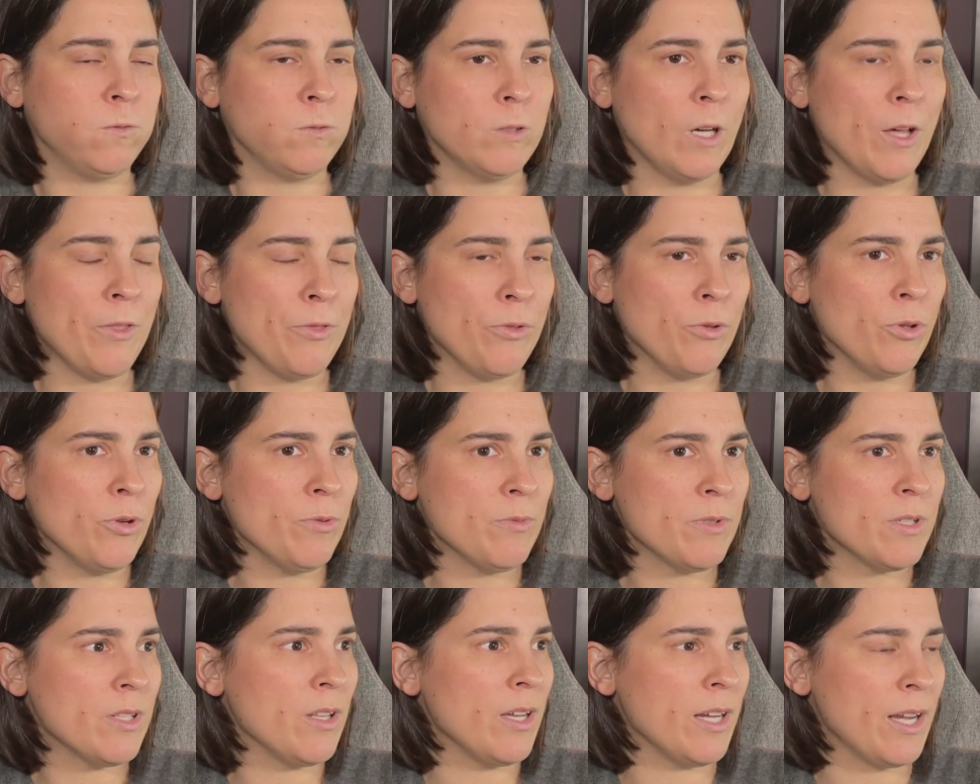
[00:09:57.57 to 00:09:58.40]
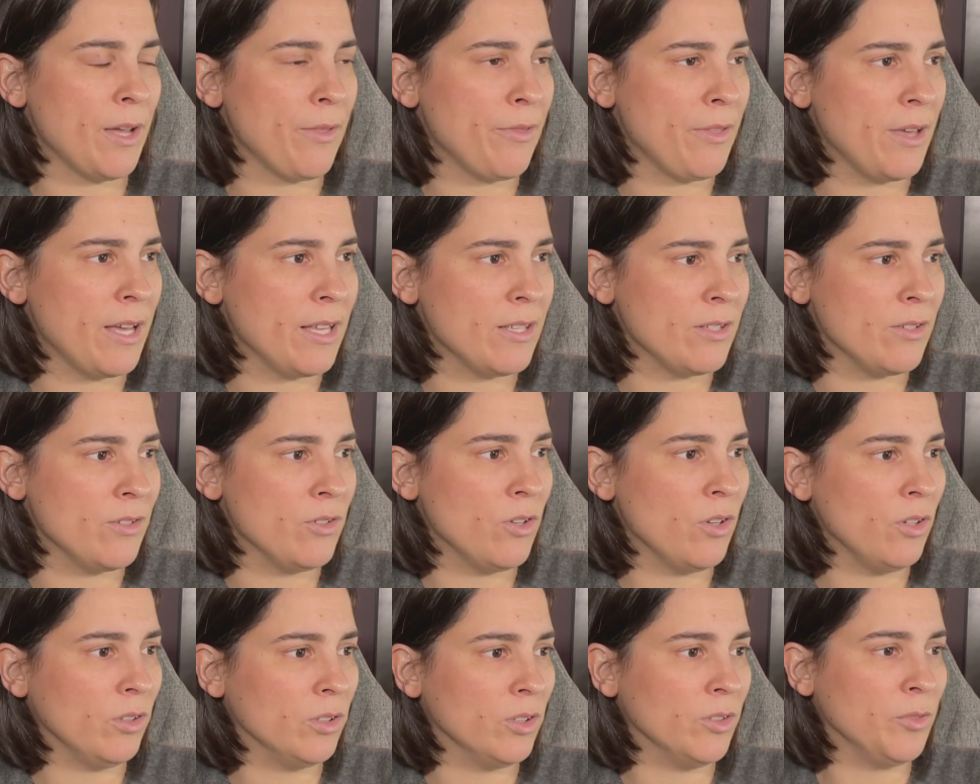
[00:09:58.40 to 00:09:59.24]
I thought it was like
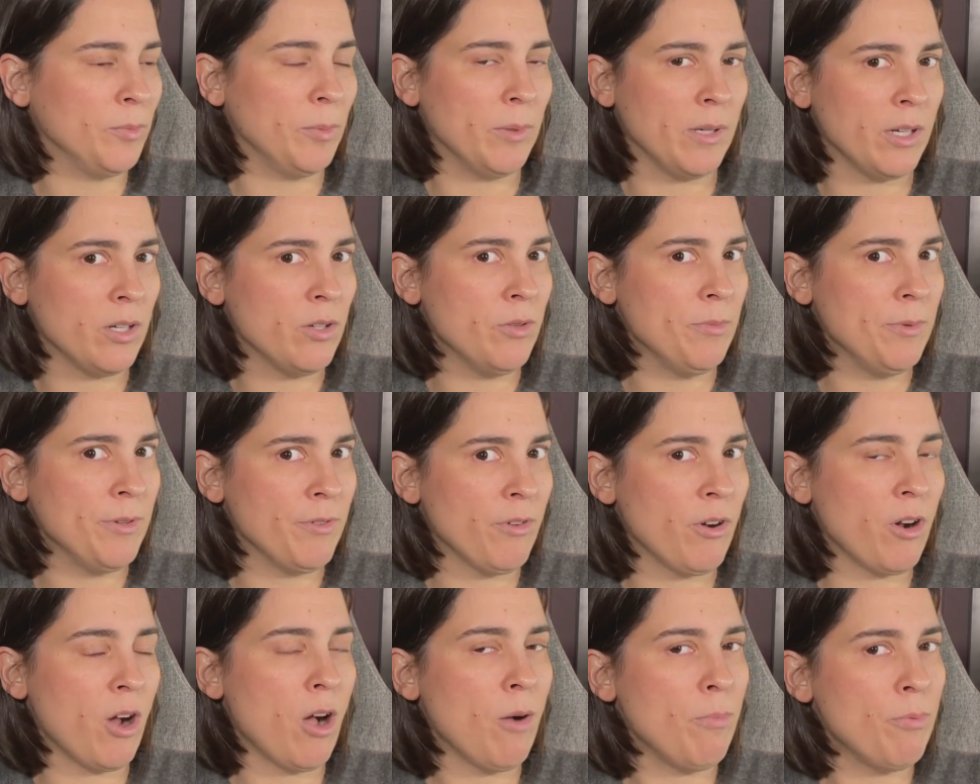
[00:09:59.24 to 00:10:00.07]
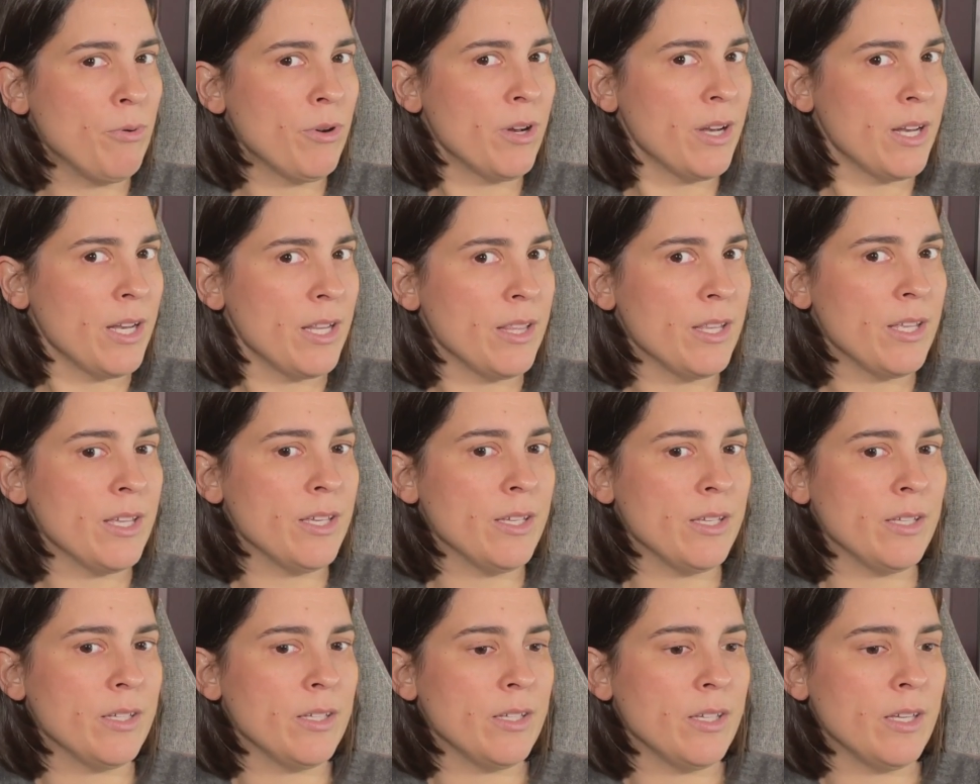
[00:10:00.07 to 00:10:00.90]
$1,000, but I could be wrong. I'll put it in
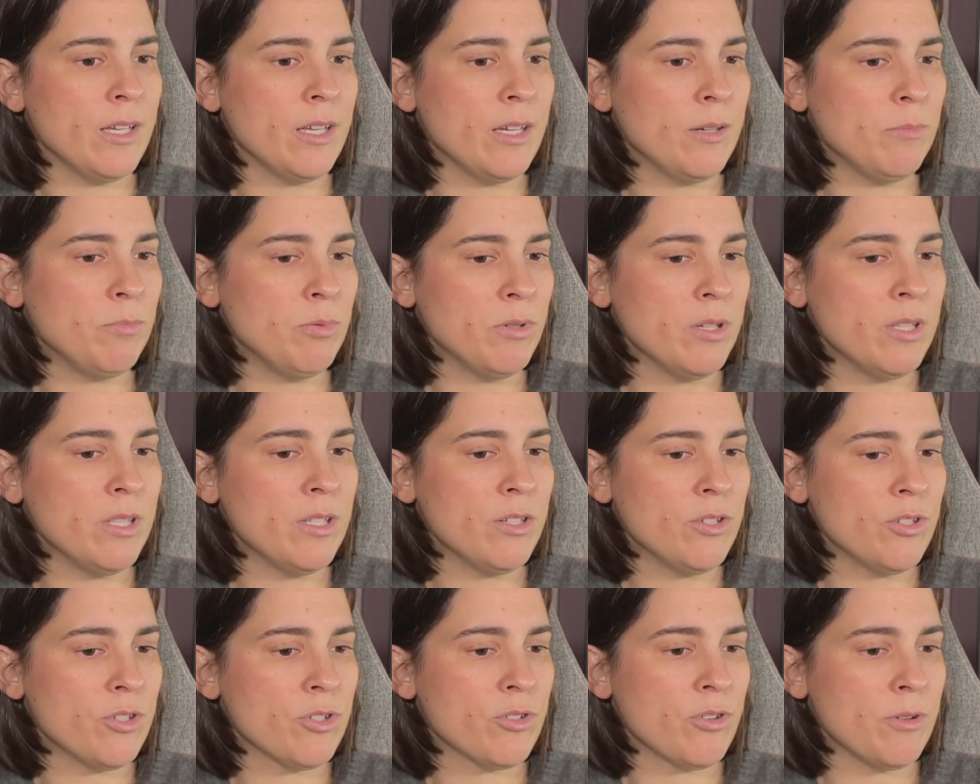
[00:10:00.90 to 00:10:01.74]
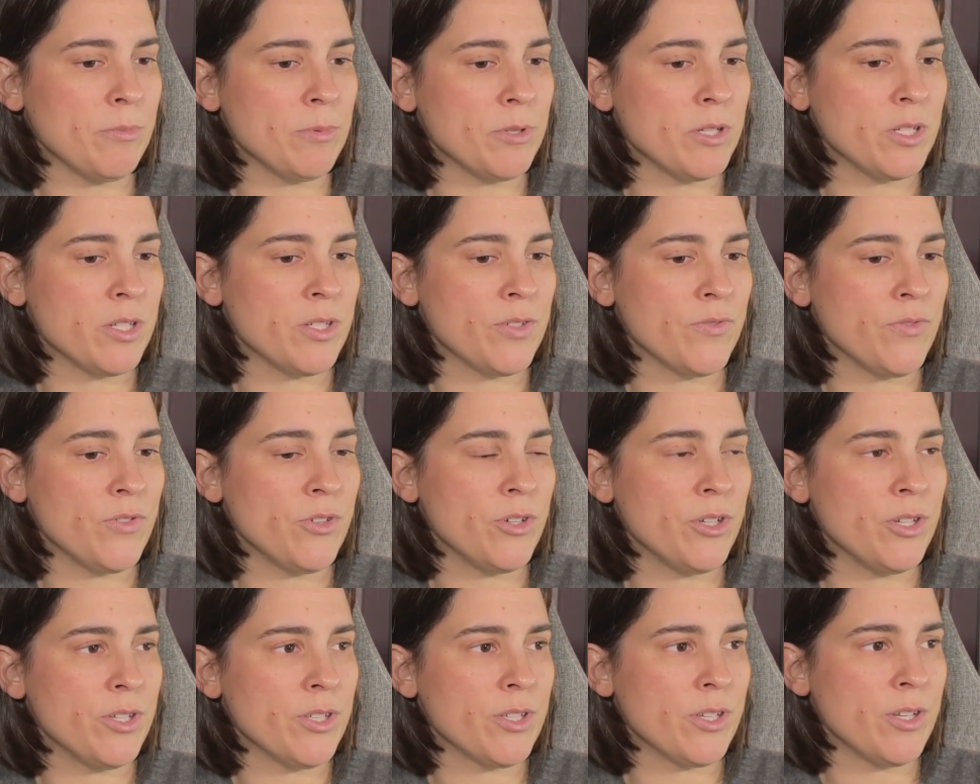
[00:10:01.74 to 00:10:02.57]
I'll put in the descriptions for
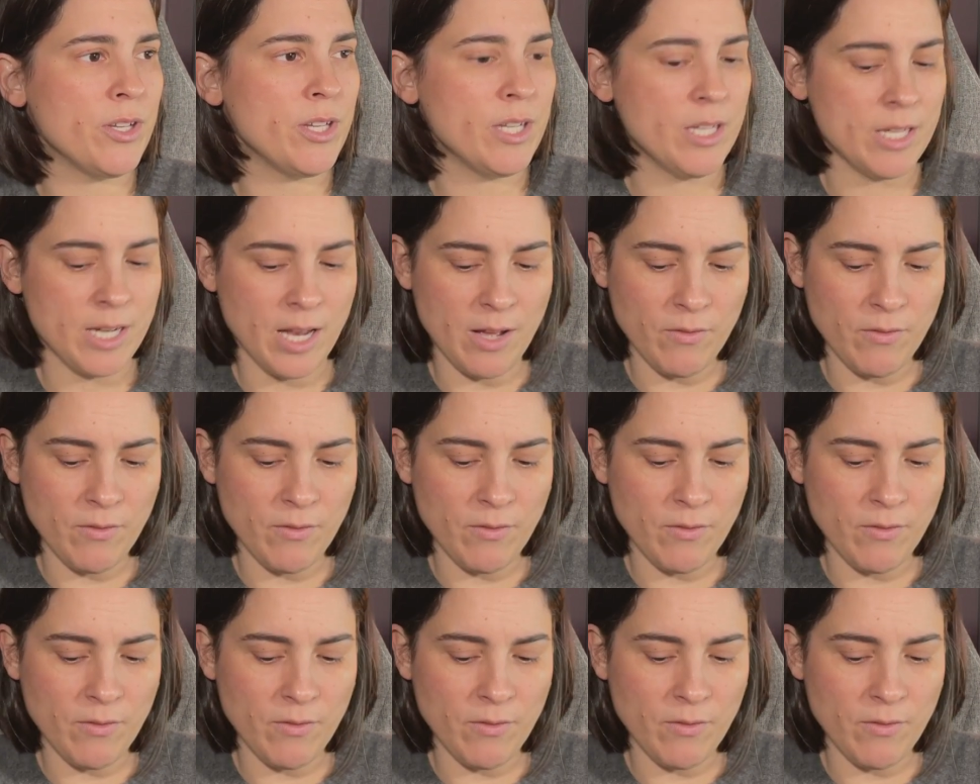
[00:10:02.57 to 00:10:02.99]
you so you can have a